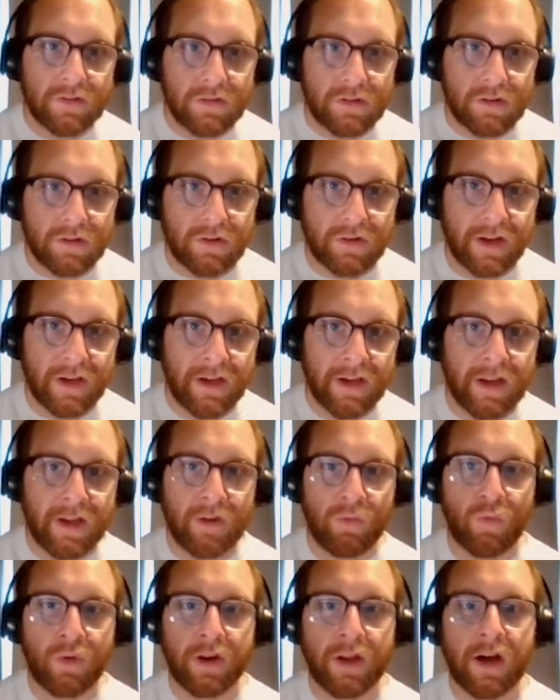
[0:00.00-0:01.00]
Okay,
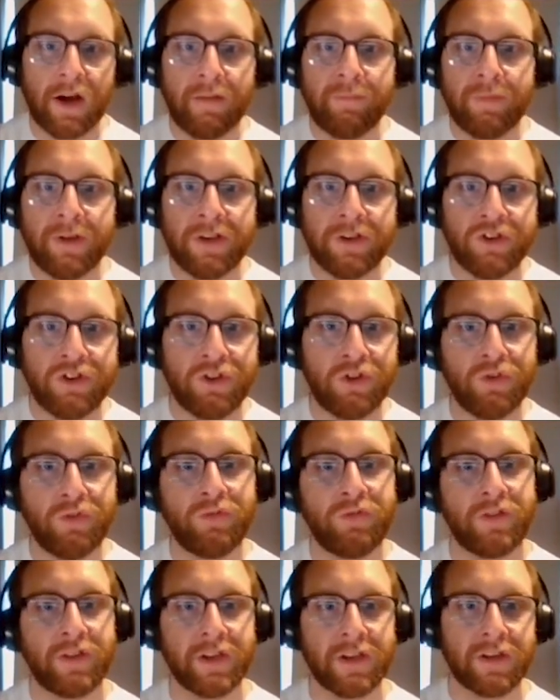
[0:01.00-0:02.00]
and what I've been
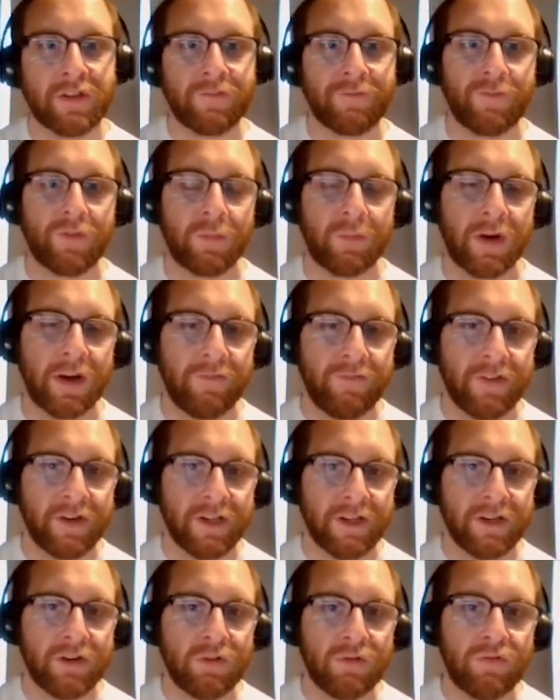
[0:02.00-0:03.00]
using for my
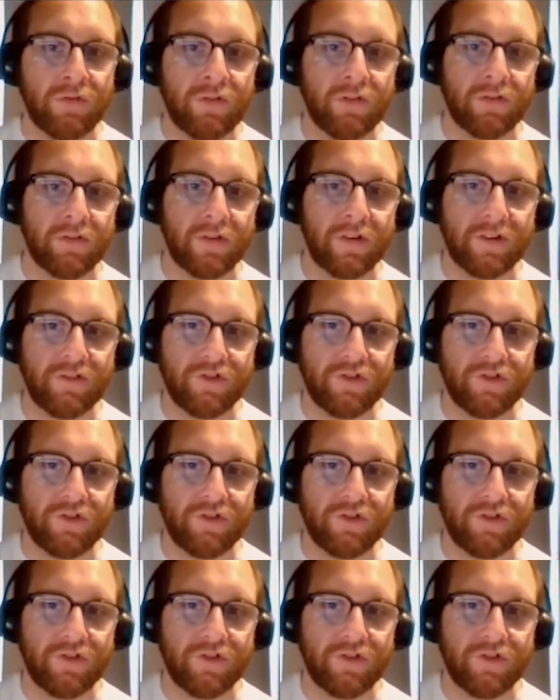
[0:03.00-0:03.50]
videos,